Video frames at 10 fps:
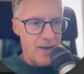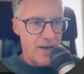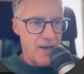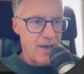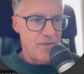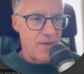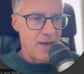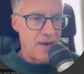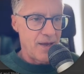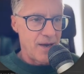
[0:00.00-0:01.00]
And
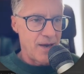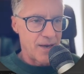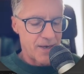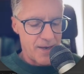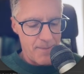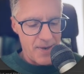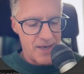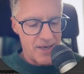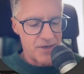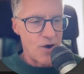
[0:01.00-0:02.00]
then
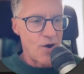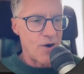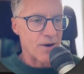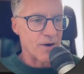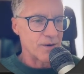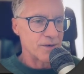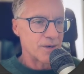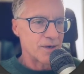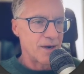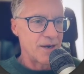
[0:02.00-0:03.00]
Command R,
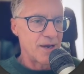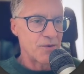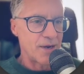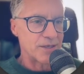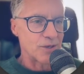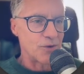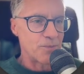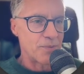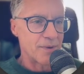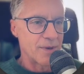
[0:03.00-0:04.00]
another edge
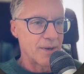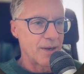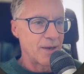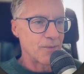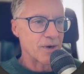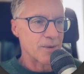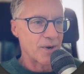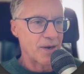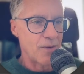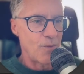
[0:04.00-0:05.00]
loop, and we're going to
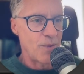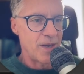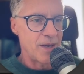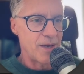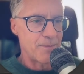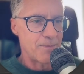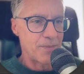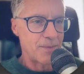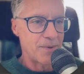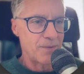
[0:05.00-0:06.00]
bring it way up
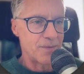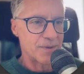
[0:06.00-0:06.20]
out